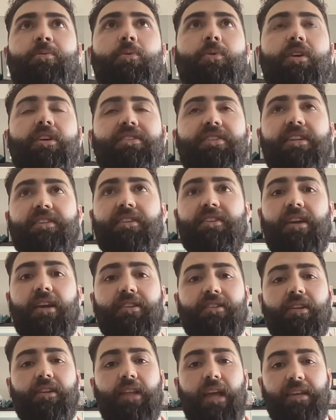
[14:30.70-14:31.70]
about real estate is that
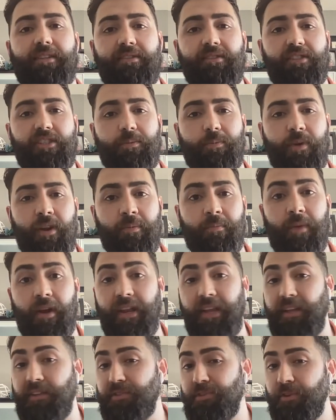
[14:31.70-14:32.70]
it's a license to print
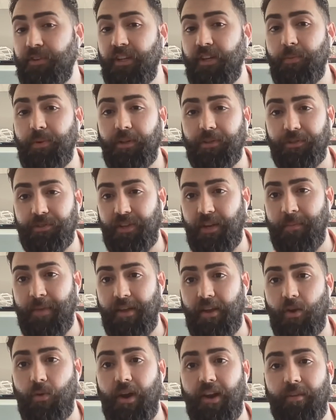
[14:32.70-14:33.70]
money, and certainly realtors can
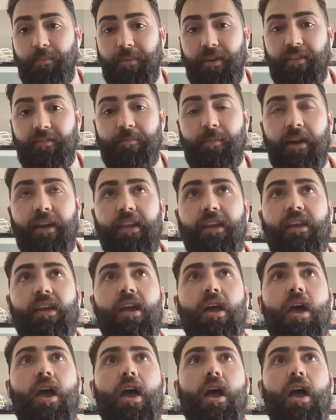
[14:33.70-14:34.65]
make quite a bit of money.